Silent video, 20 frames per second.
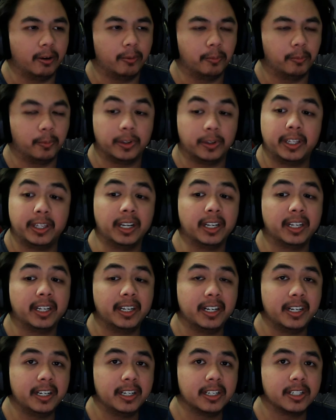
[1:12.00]
would think
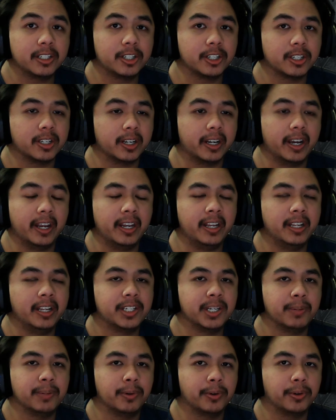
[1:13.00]
it is, just like any
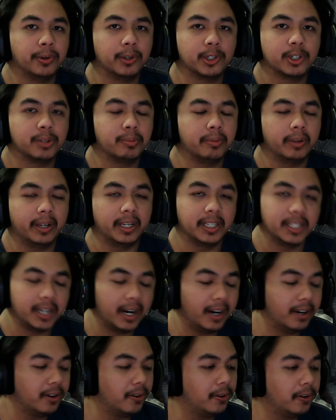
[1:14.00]
typical AAA
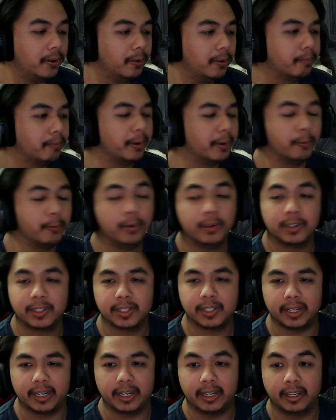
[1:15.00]
title, but we'll
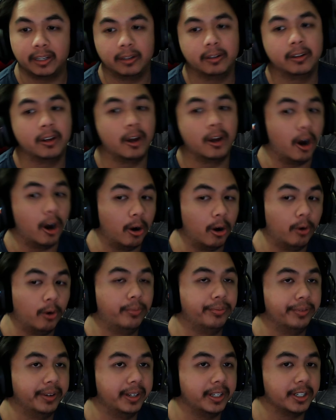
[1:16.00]
see.
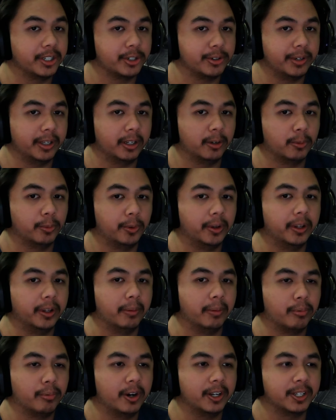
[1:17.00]
Hopefully, this trailer will
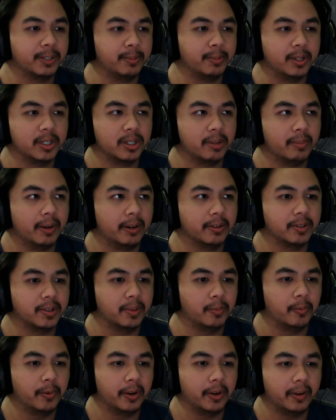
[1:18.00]
impress me somehow,
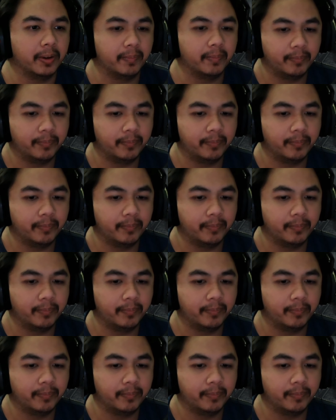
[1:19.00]
some way.